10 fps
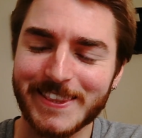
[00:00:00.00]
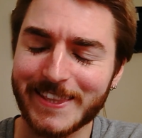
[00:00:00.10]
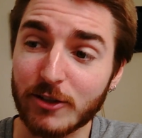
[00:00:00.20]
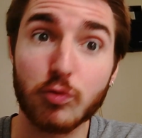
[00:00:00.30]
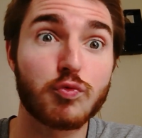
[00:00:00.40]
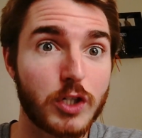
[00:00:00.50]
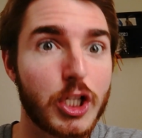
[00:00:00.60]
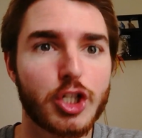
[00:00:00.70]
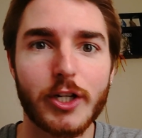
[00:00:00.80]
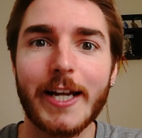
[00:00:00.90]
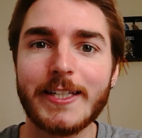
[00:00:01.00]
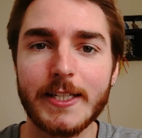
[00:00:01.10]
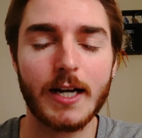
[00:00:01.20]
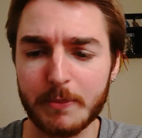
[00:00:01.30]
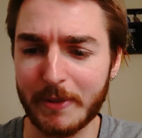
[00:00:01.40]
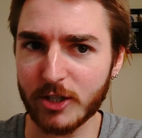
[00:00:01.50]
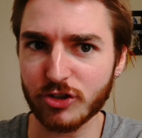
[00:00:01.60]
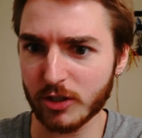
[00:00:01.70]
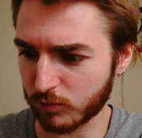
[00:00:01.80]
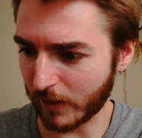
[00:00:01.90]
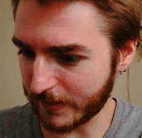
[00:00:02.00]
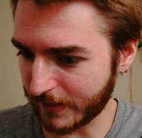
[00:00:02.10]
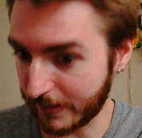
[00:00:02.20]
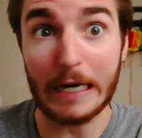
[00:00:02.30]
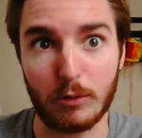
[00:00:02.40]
that's a really good idea. I'm actually going to write that down.